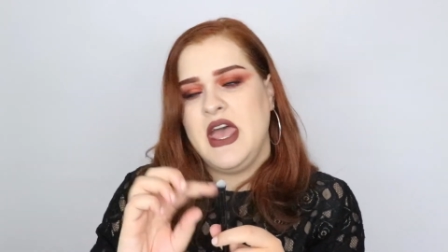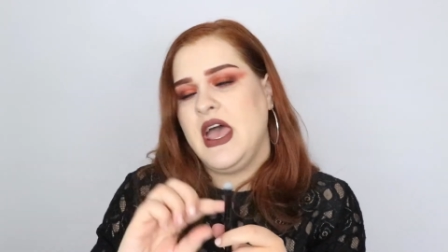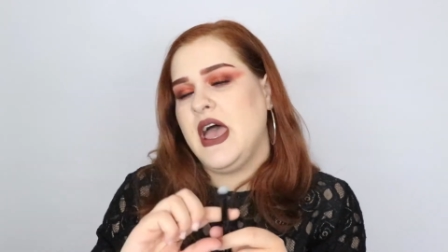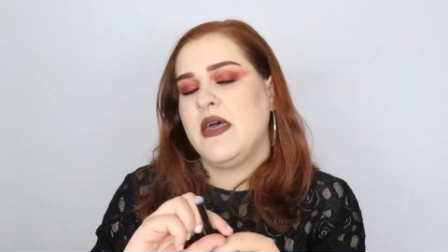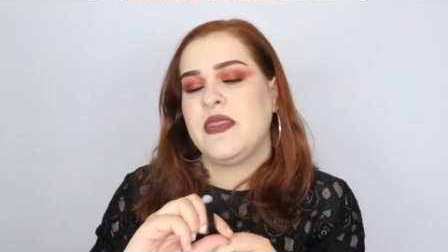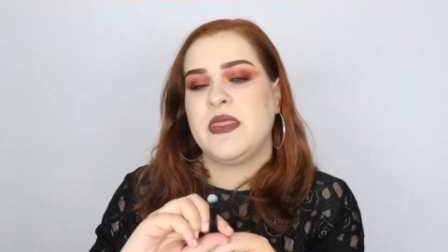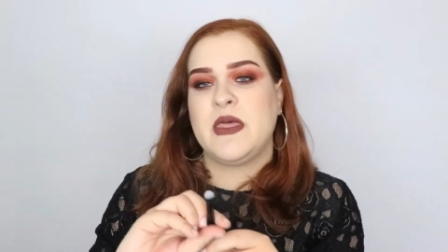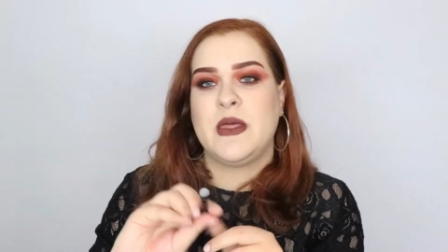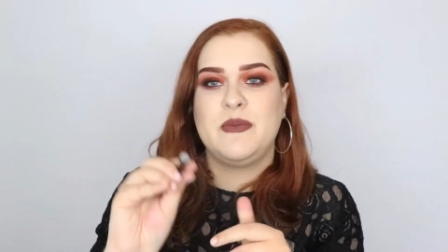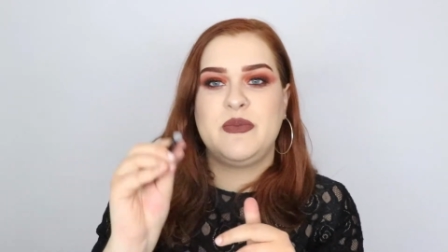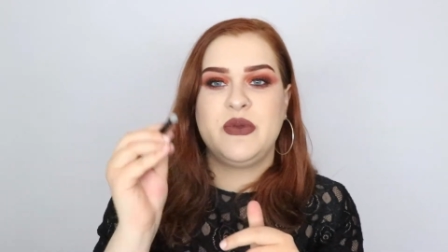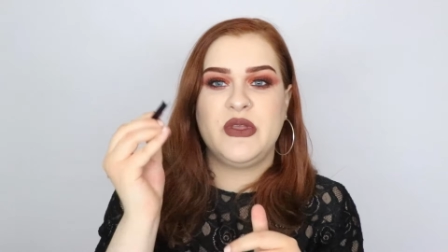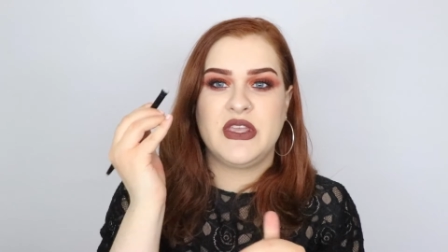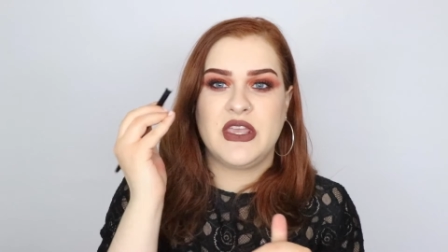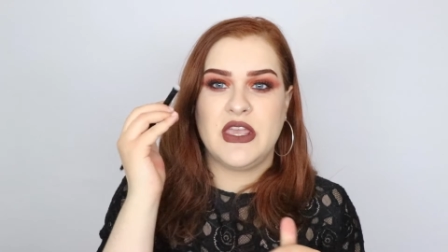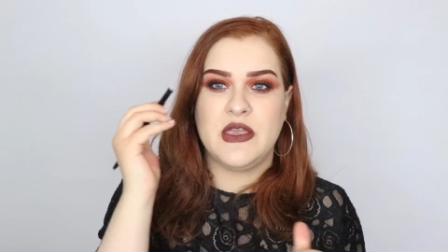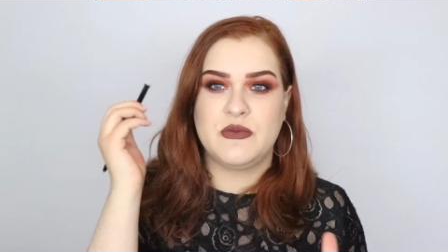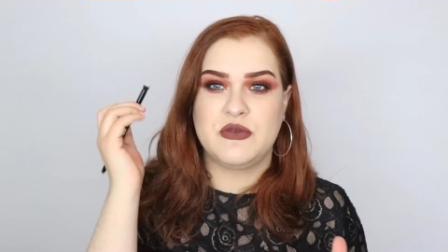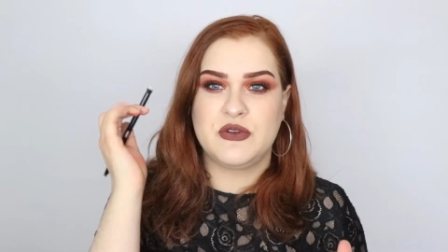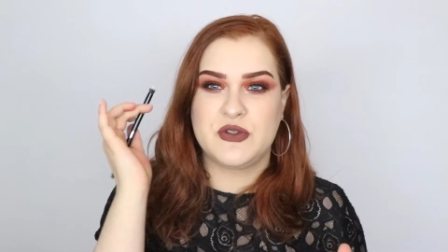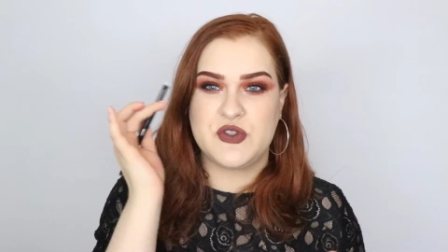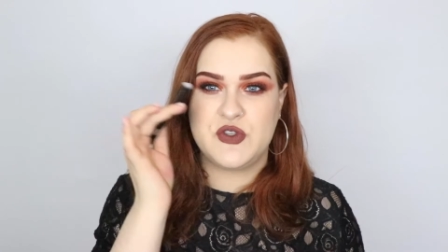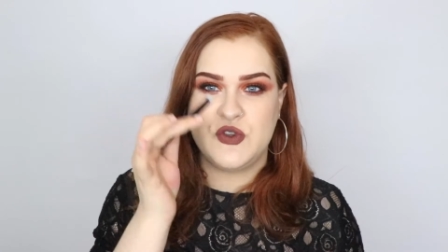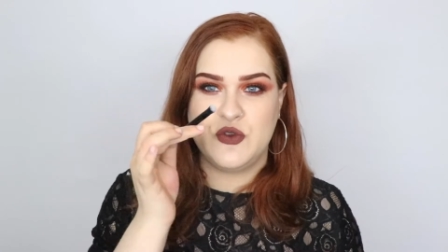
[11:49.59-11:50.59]
and then being
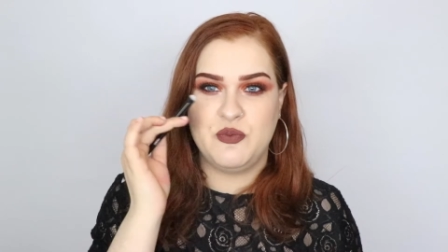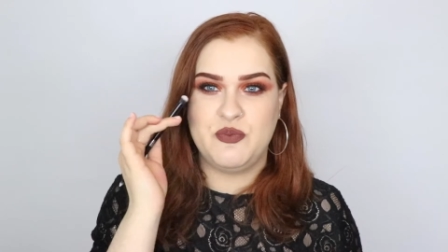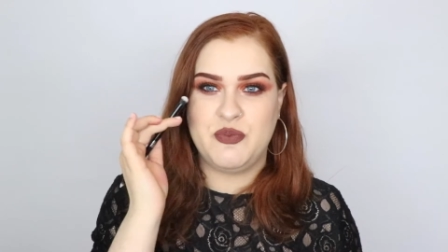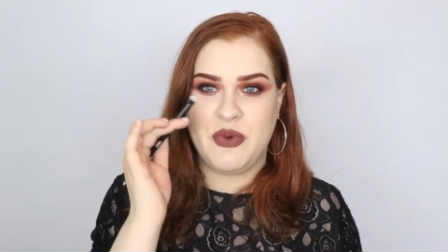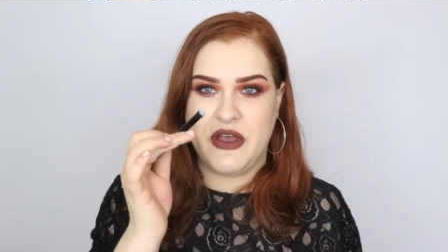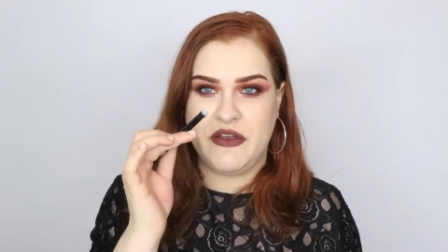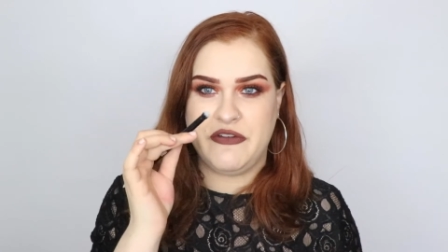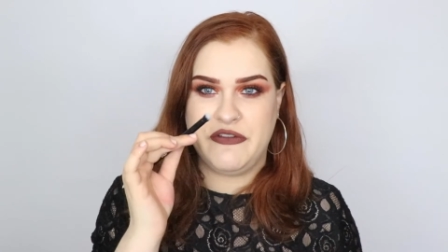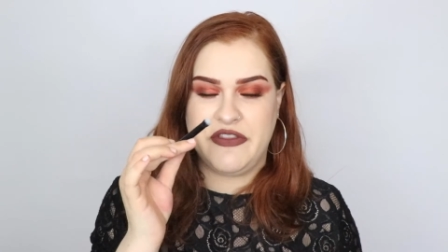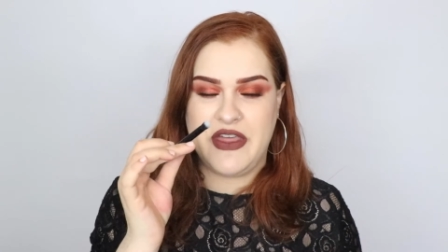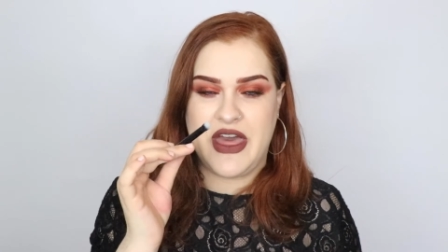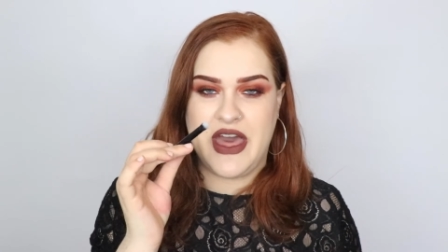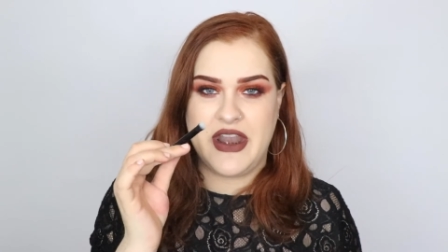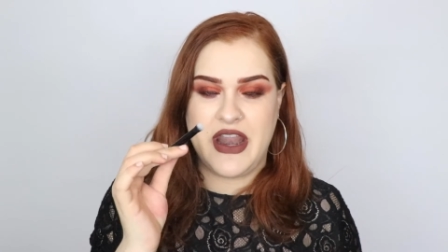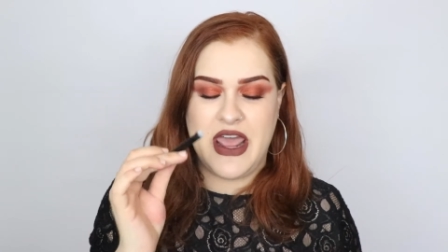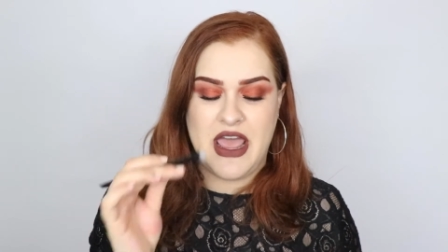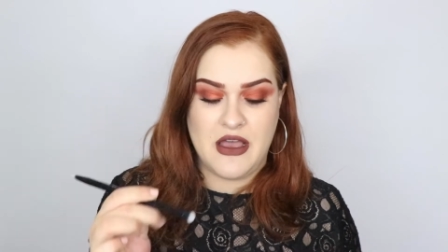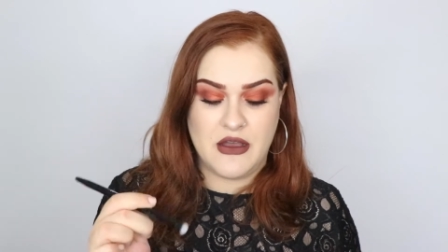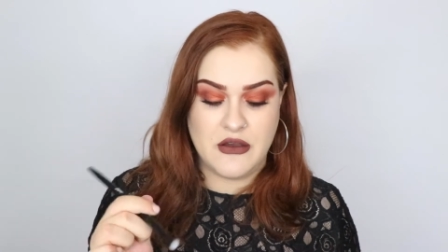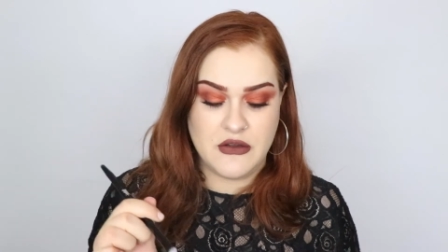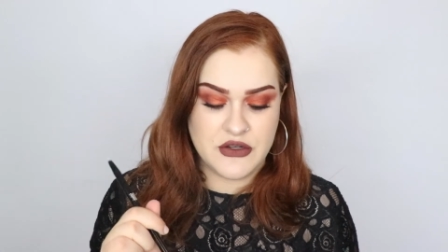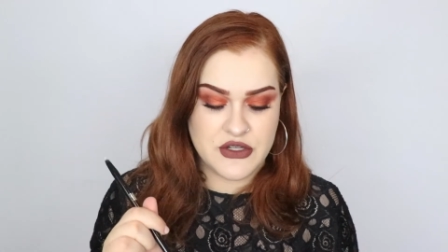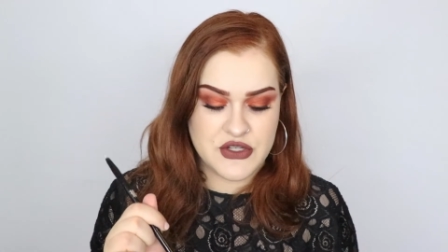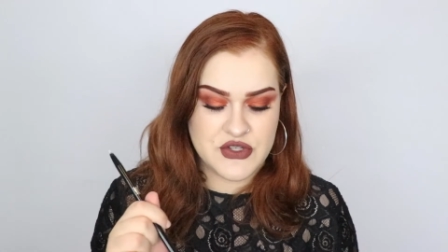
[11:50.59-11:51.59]
able to buff that
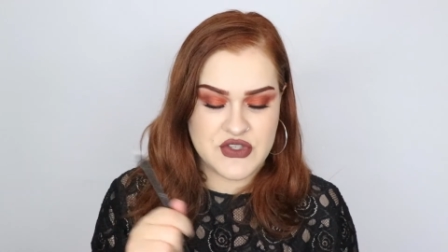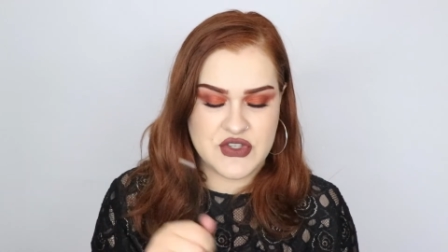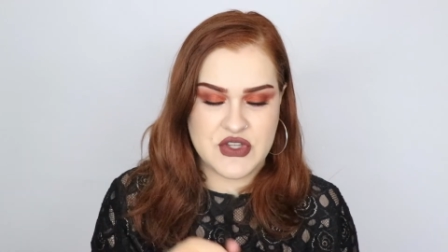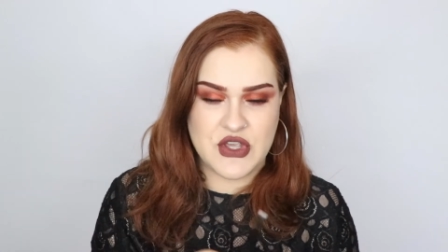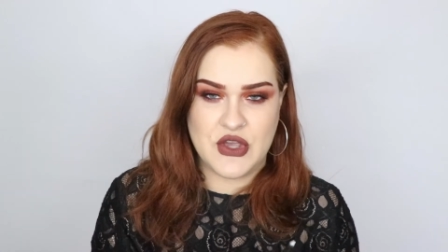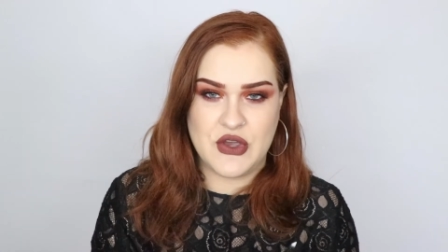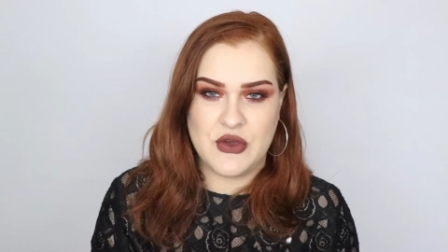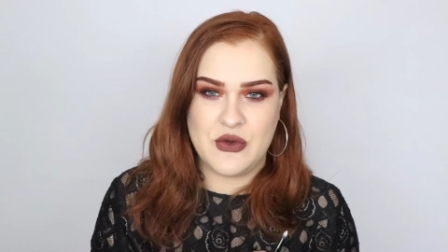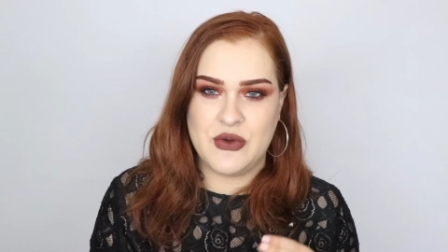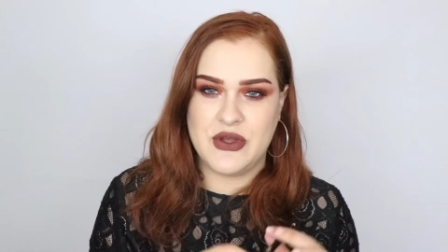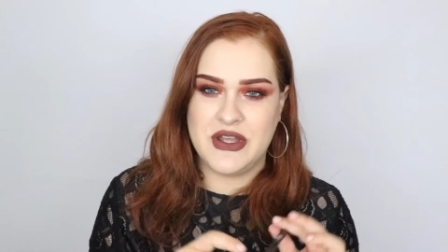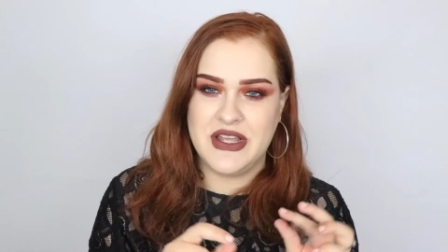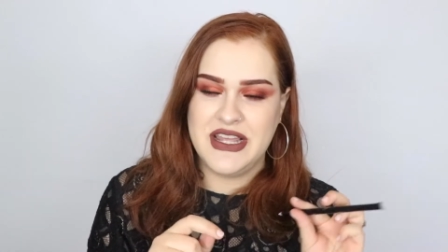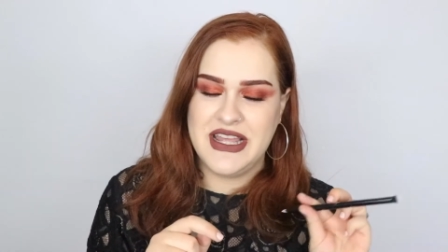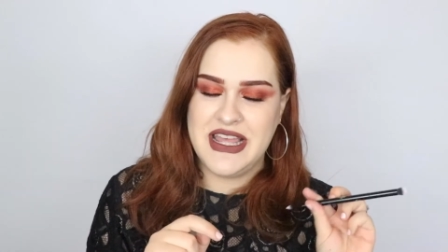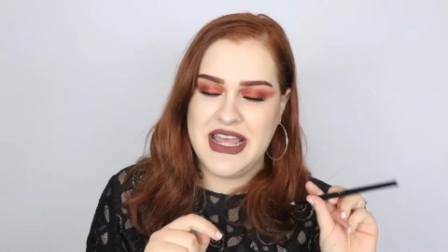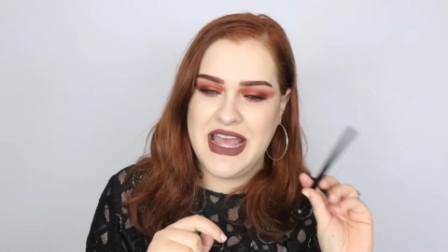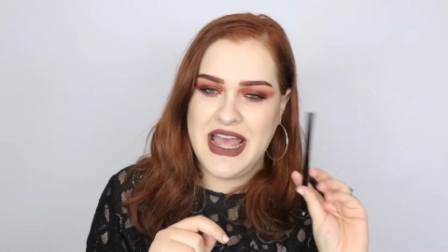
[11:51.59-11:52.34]
out. So